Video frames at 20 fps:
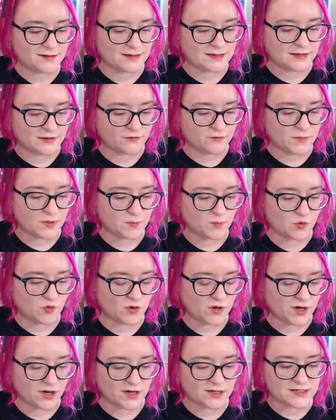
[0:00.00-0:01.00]
Give me
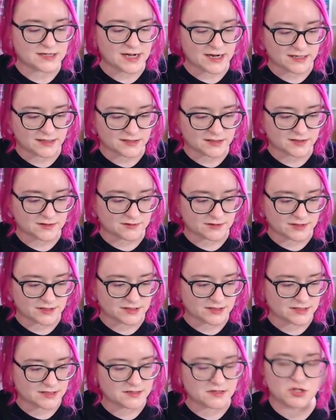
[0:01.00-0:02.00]
more
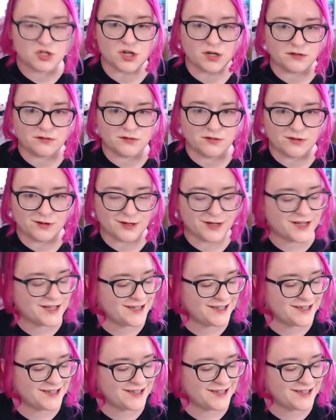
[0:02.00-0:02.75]
dinosaurs in the jungle.